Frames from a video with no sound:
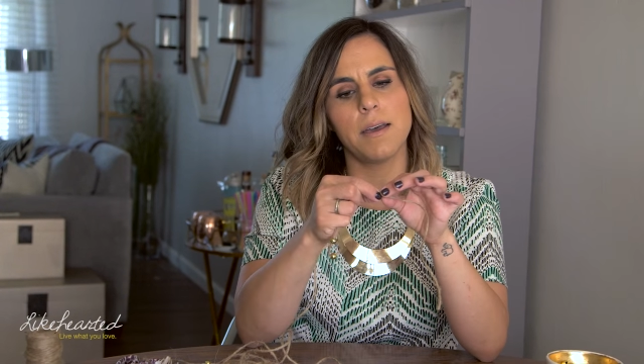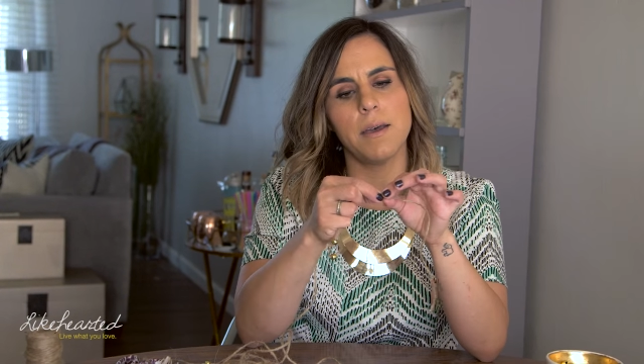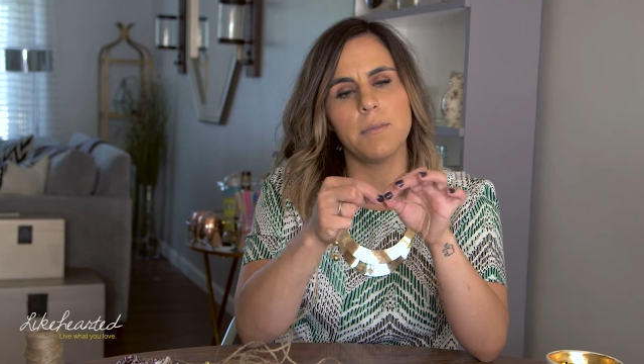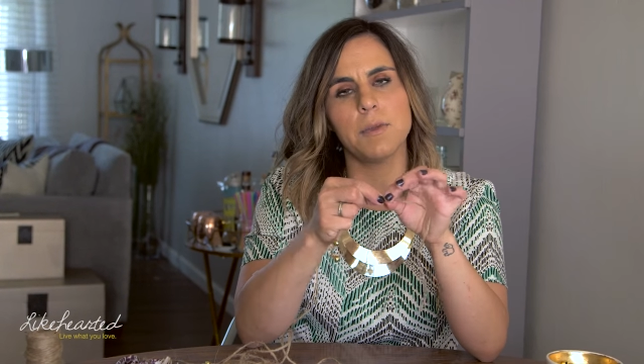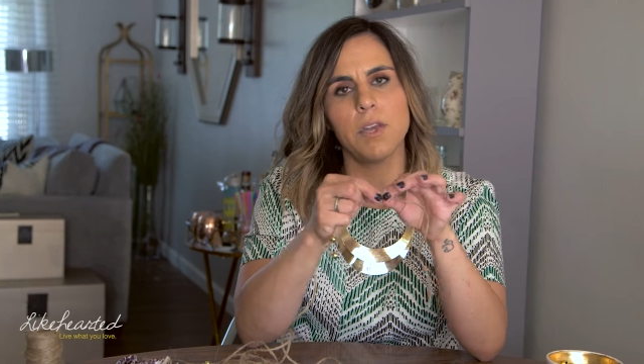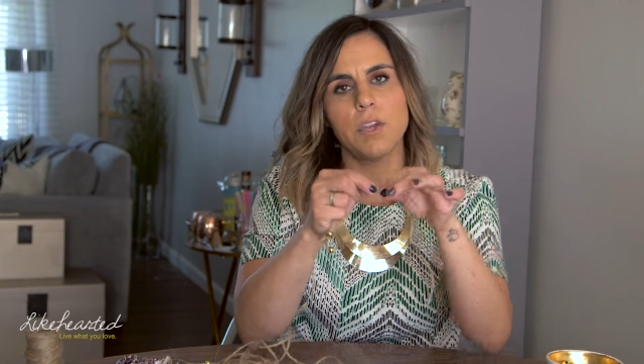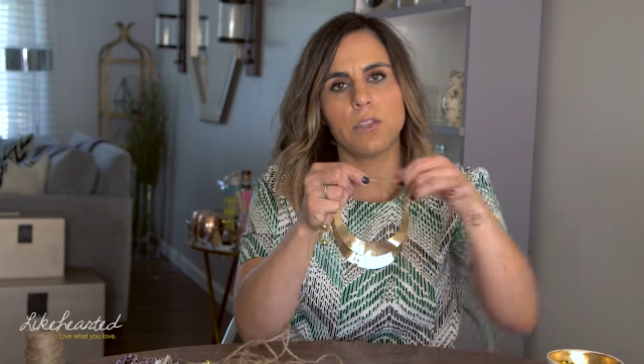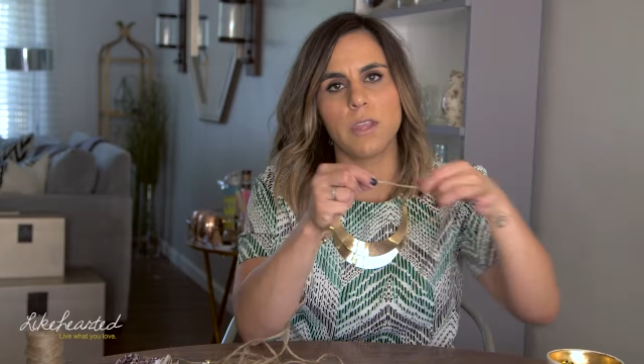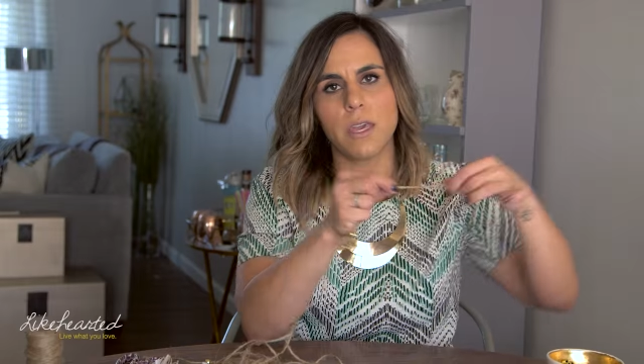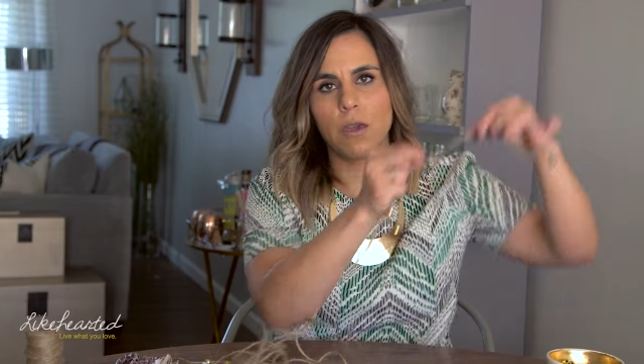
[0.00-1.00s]
um,
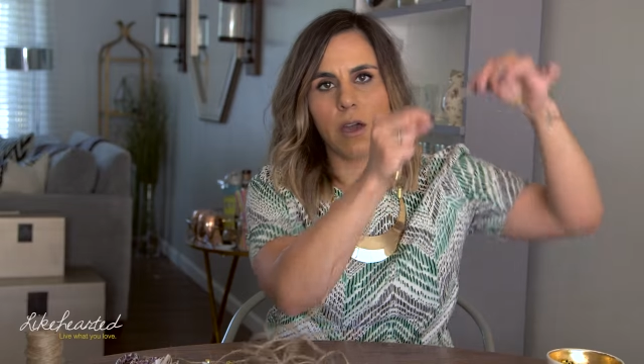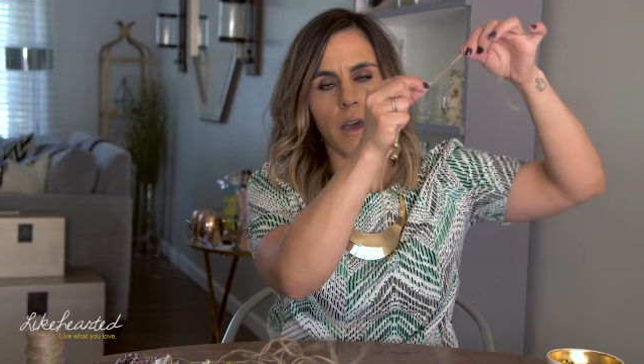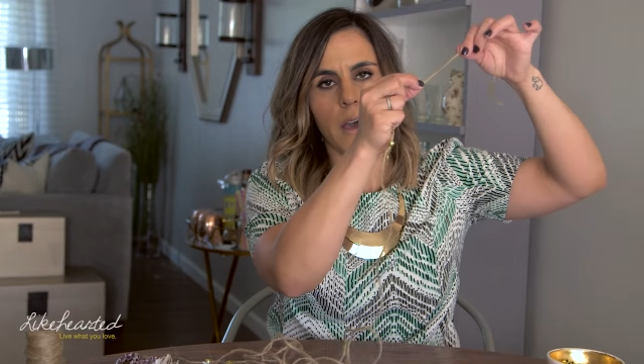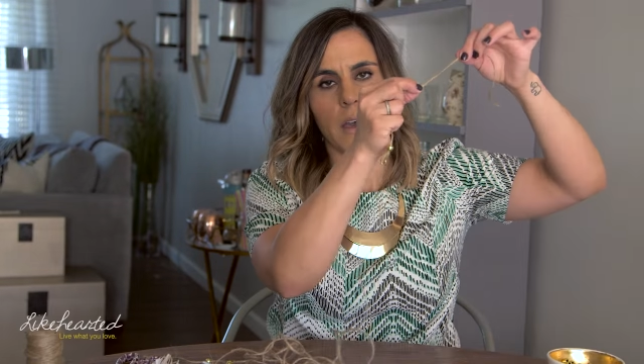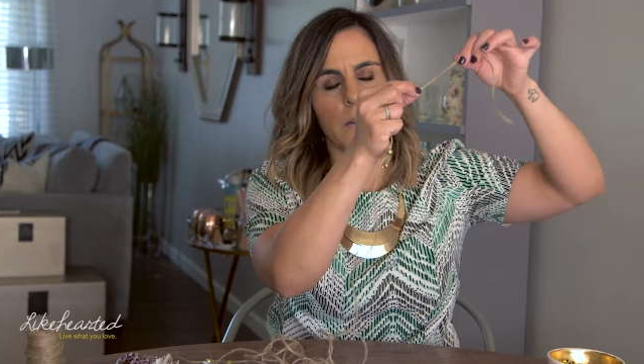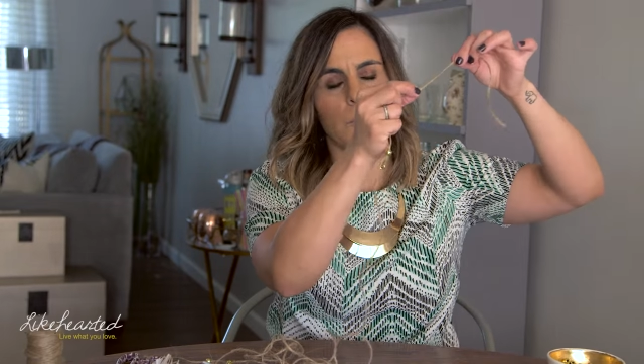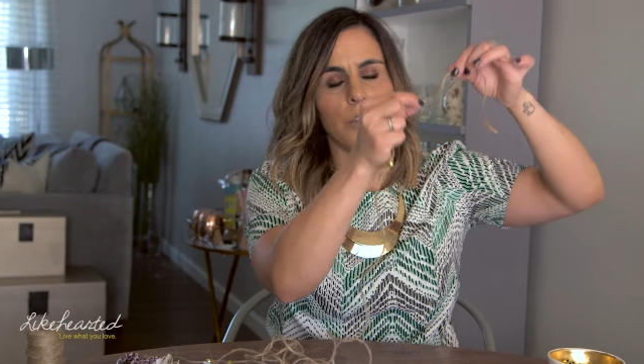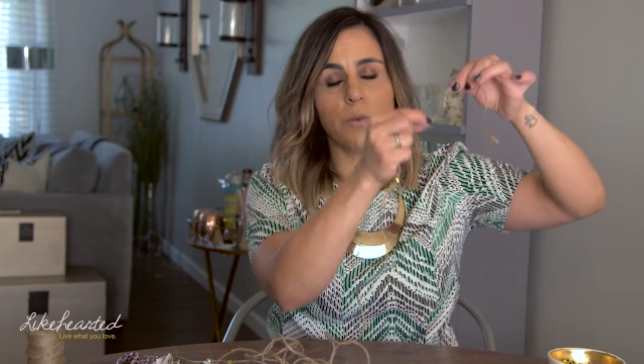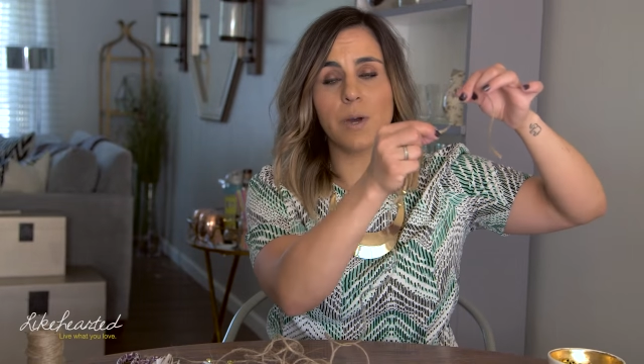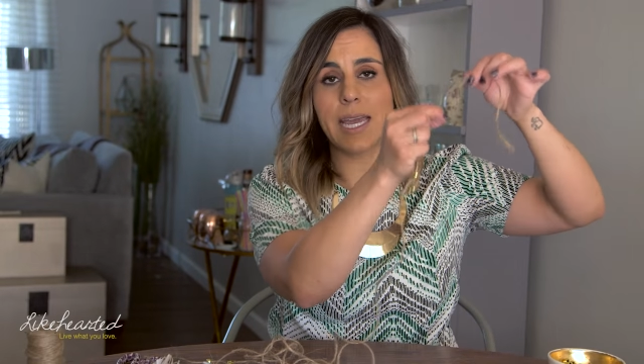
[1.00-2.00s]
they, uh,
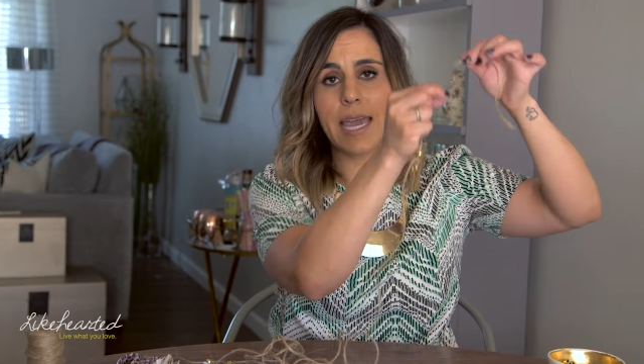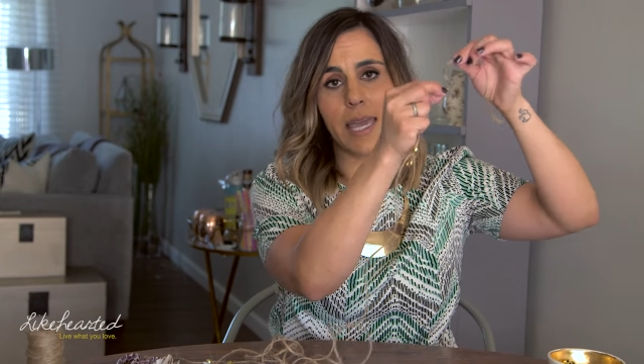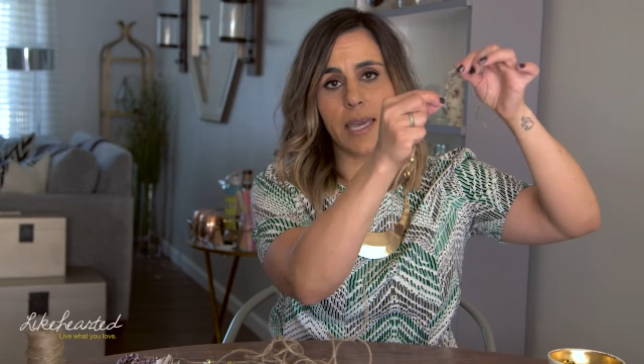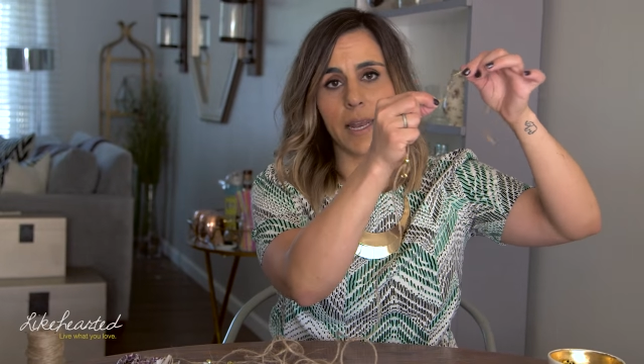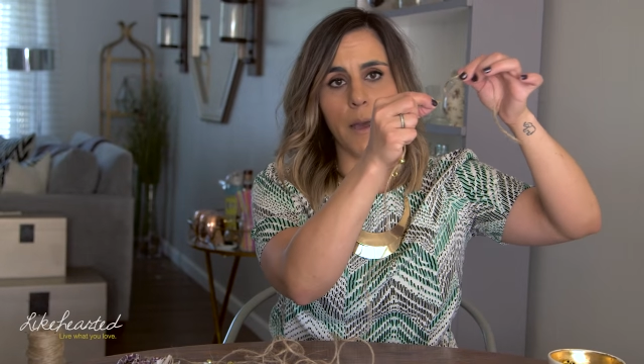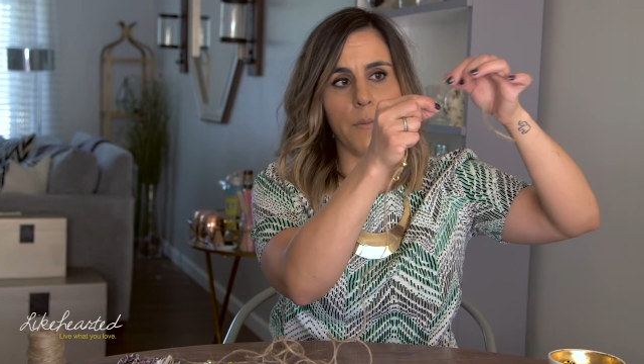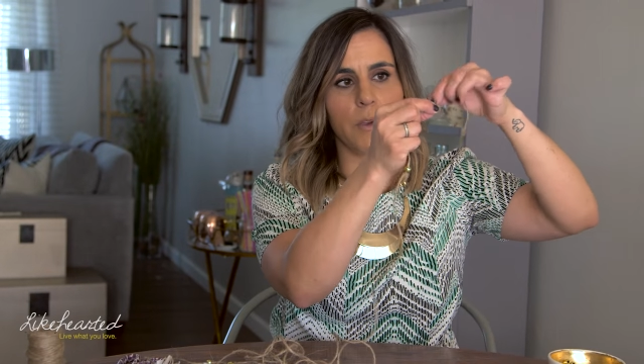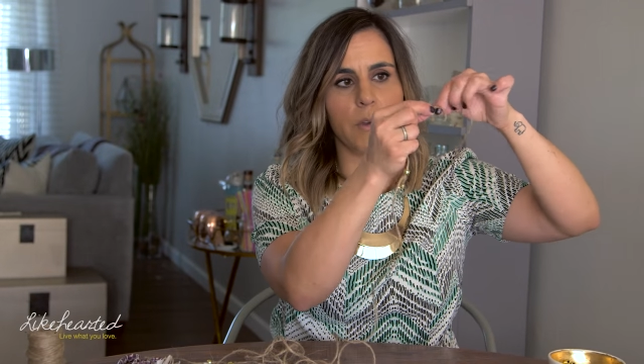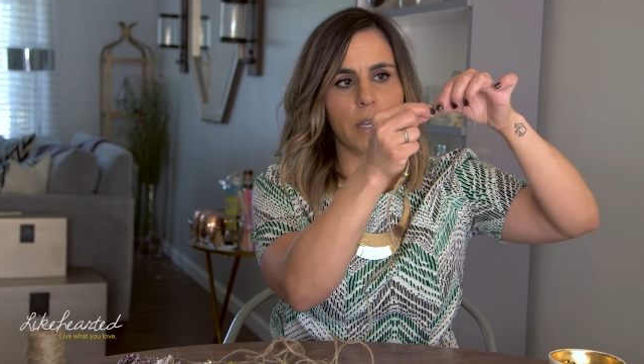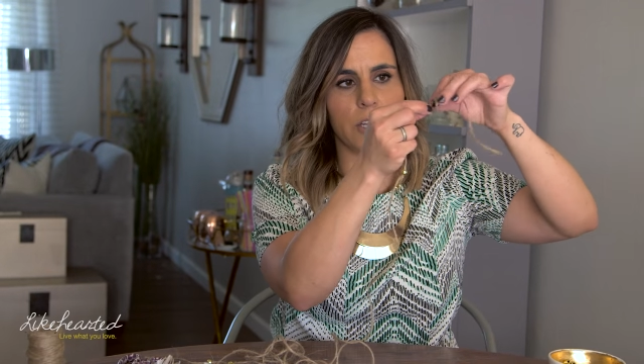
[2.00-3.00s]
you wanna hang it up,
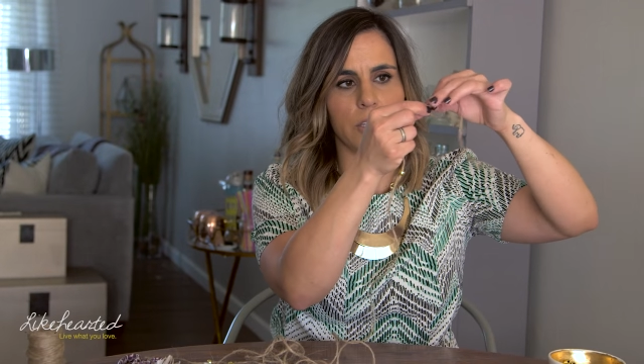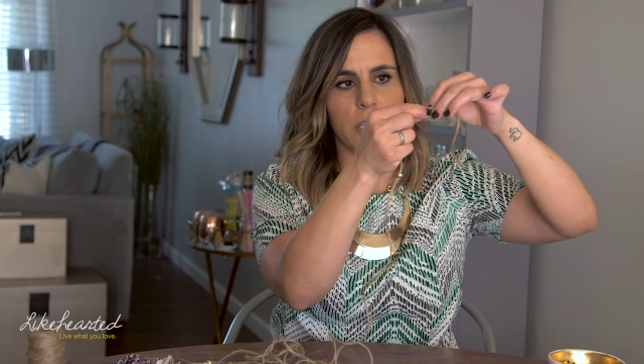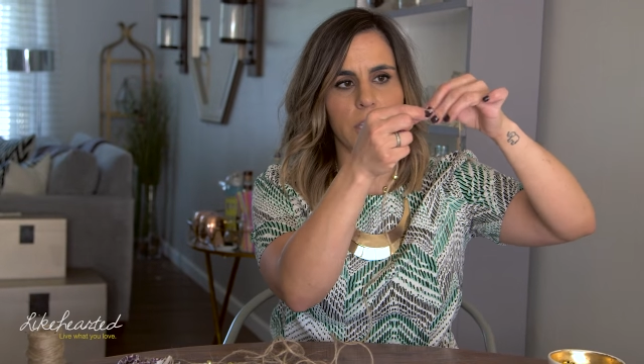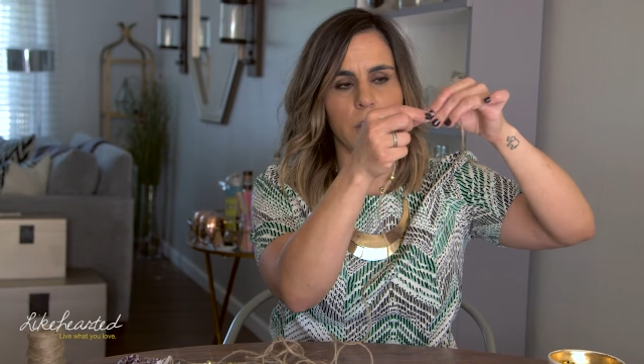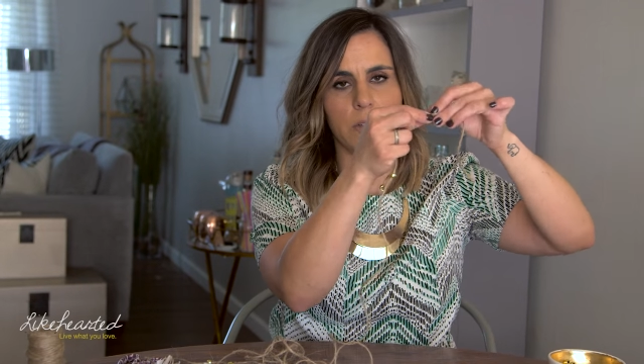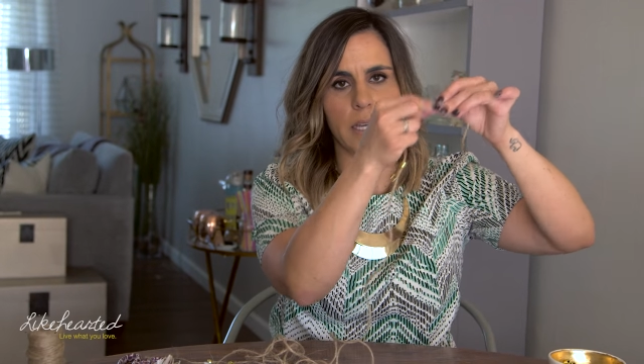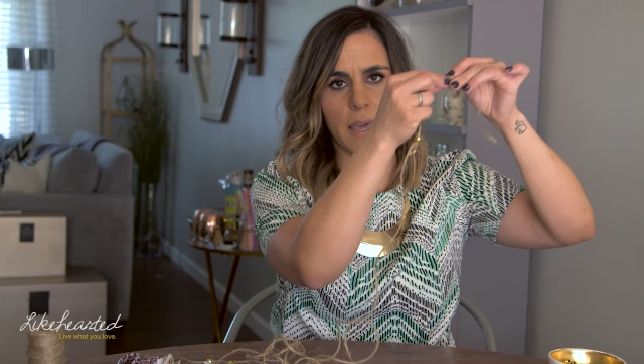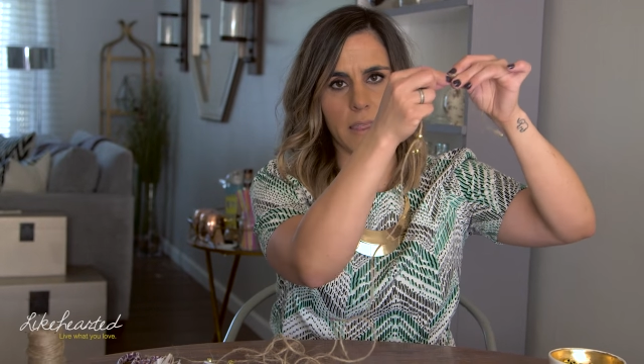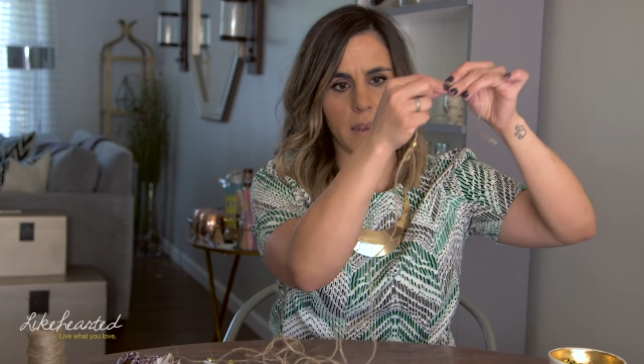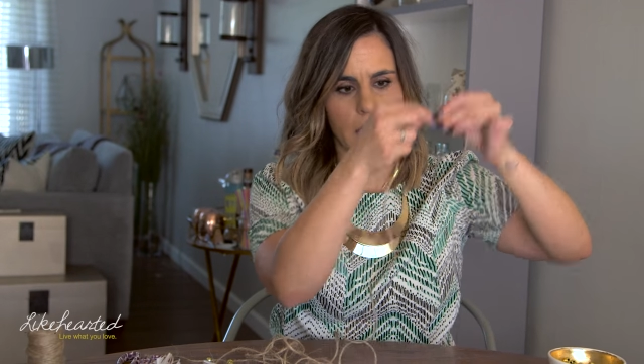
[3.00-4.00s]
you can actually, you know,
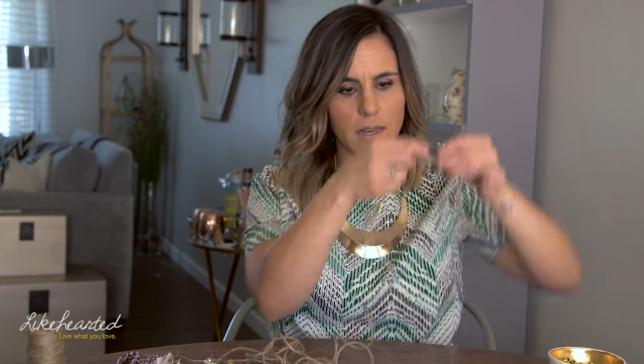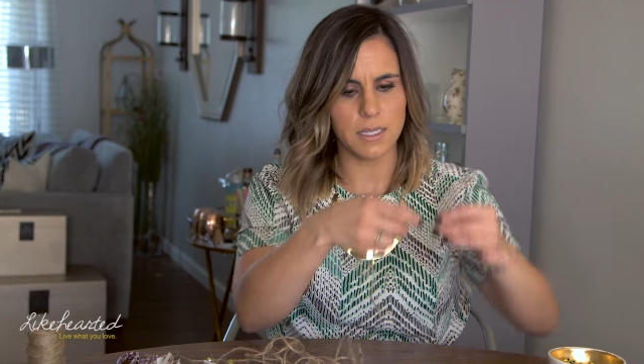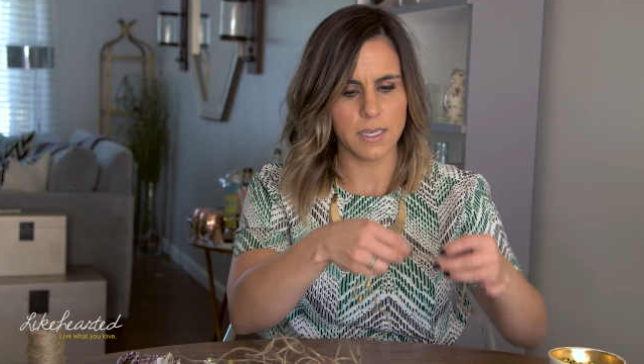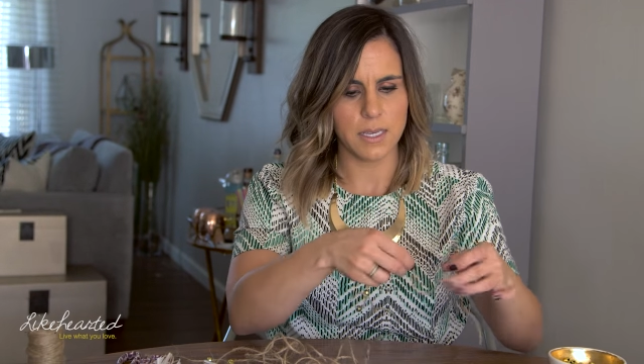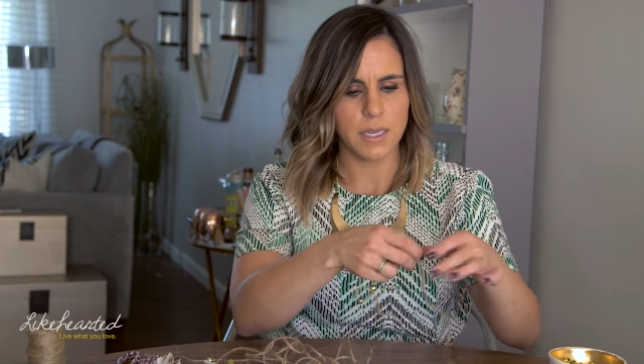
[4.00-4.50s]
tie the knot.